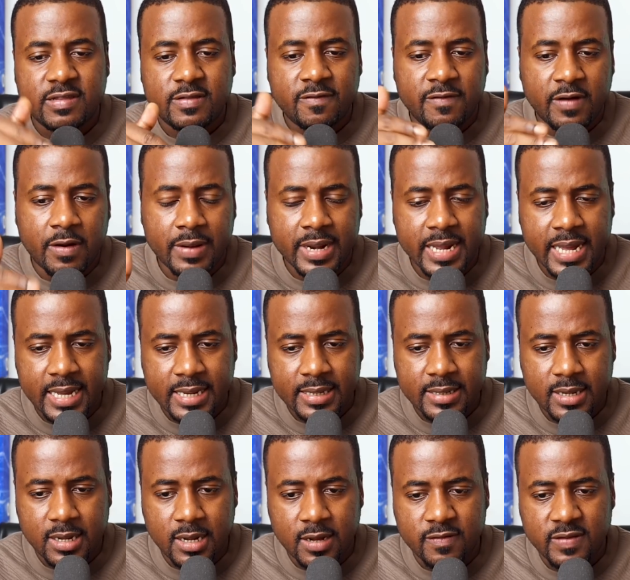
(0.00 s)
at the very
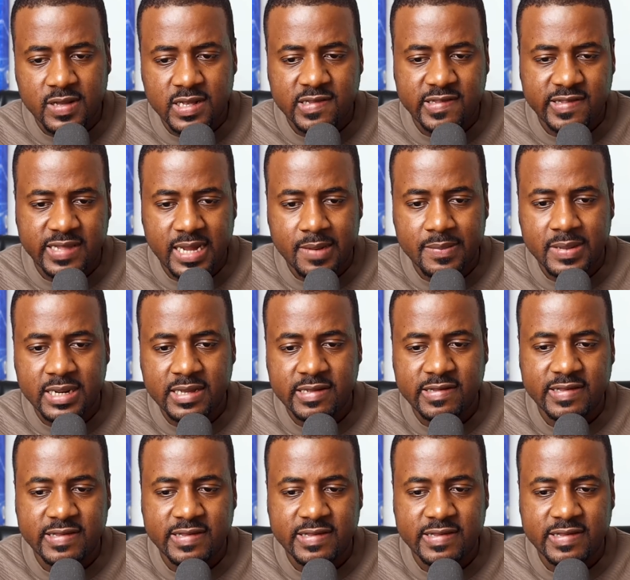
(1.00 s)
end of his statement,